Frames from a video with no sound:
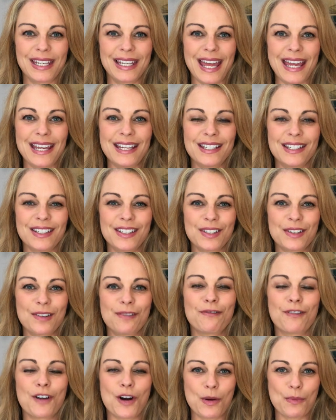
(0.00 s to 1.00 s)

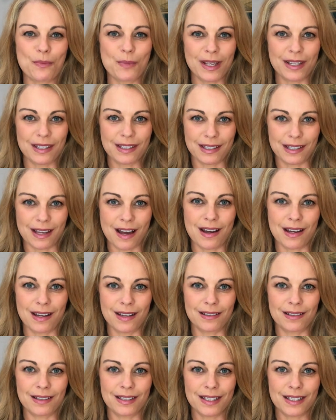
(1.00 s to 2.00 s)
latest from
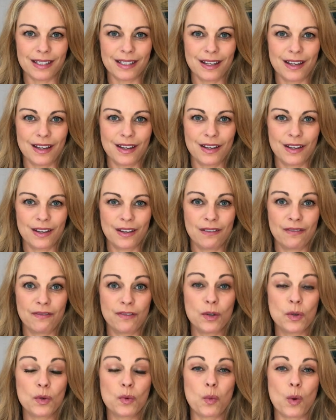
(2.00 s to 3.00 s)
science.
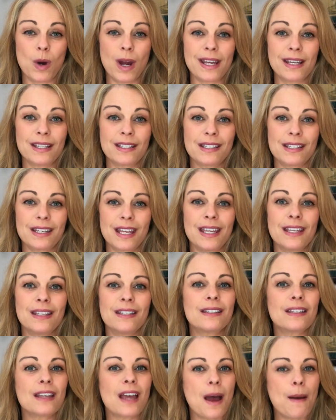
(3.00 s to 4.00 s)
Food waste
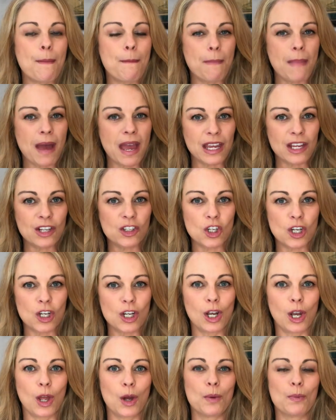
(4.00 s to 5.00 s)
is a major
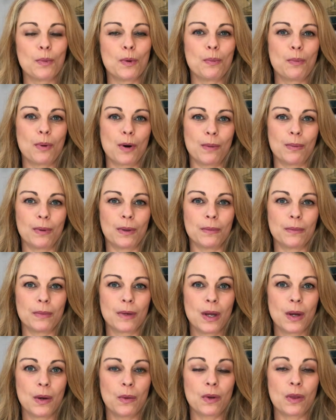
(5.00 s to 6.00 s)
global problem,
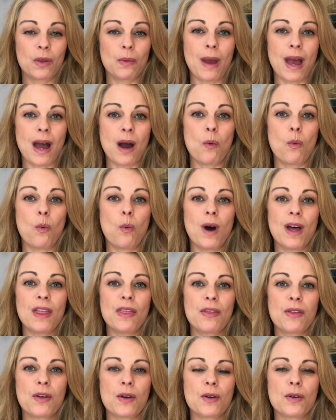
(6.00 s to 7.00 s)
with about
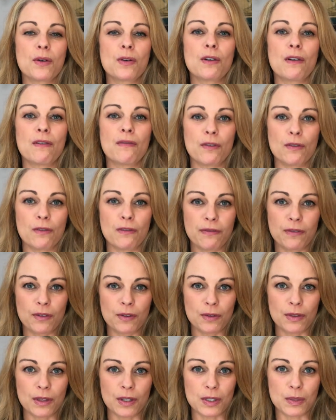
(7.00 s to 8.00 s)
one third of all
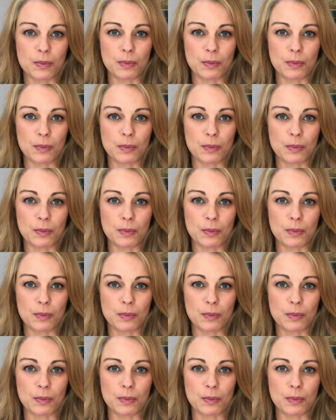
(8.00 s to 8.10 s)
food that's